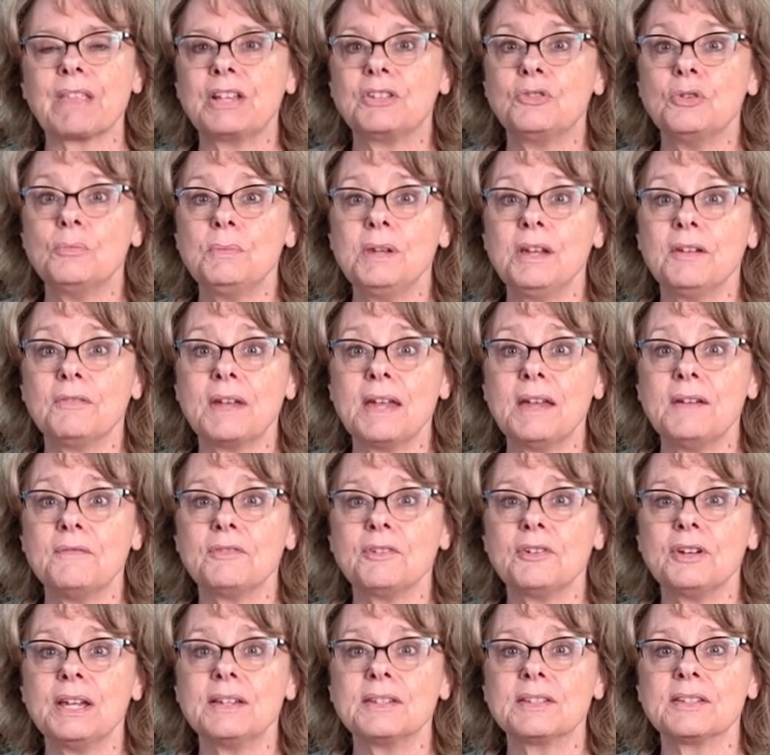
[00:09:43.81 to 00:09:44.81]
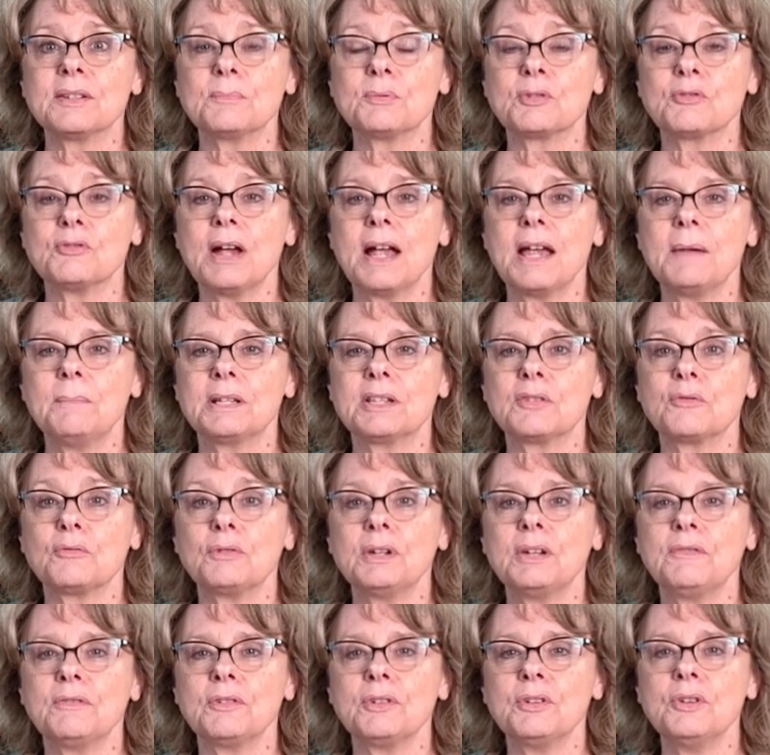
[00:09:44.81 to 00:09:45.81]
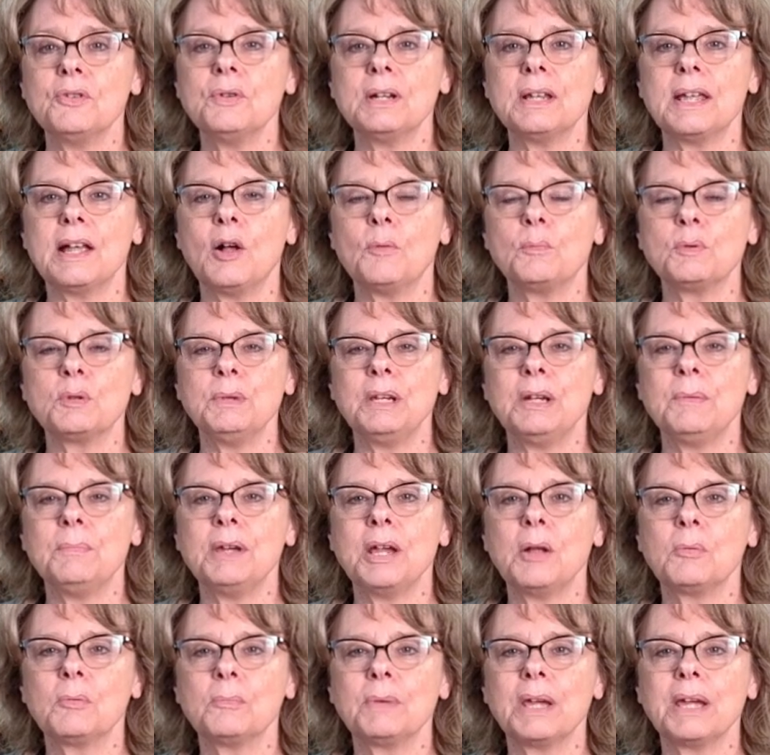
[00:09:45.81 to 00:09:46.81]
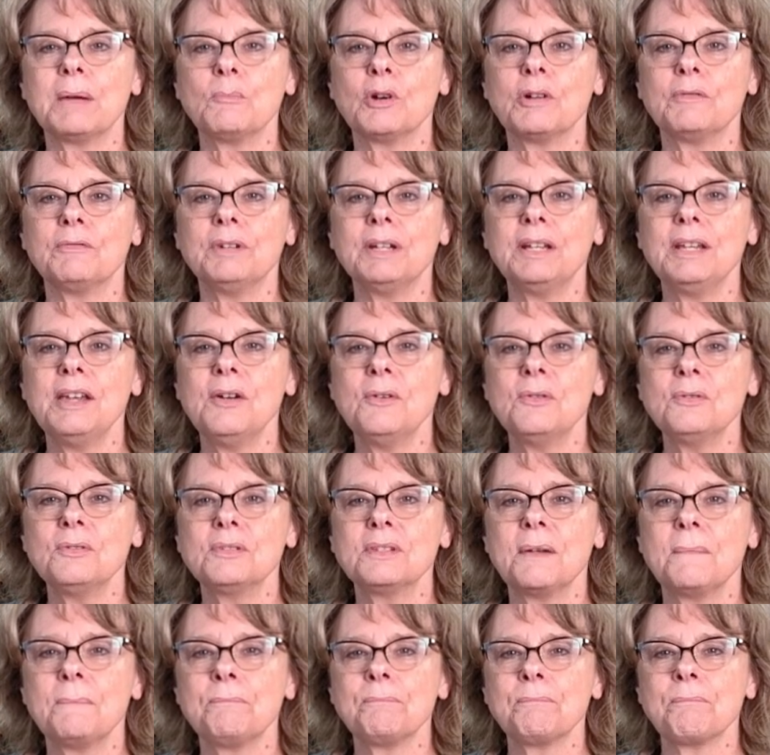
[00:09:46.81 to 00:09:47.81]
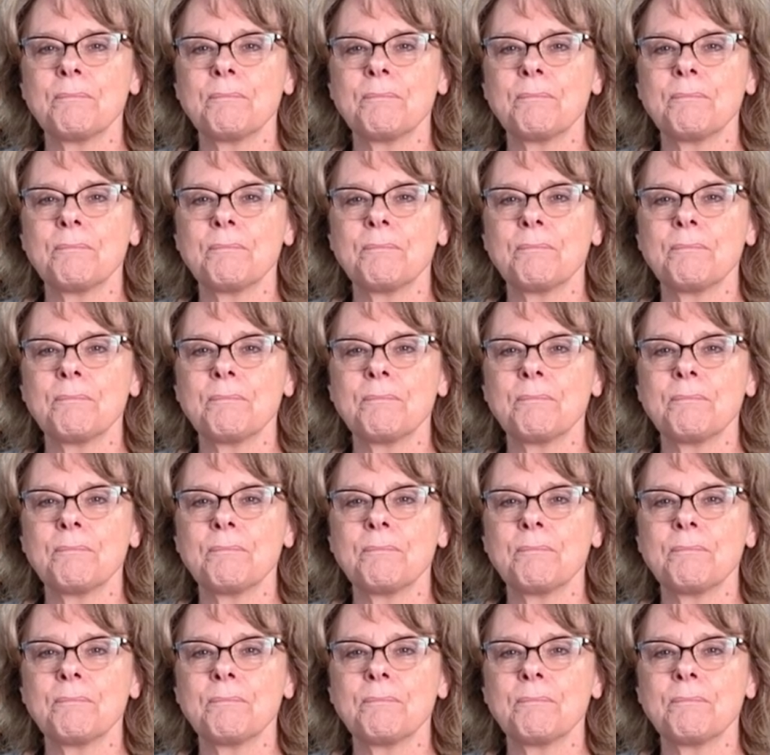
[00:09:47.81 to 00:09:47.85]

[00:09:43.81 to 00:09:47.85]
Do me a favor, hit subscribe. It's free for you and it helps me to be able to make more videos.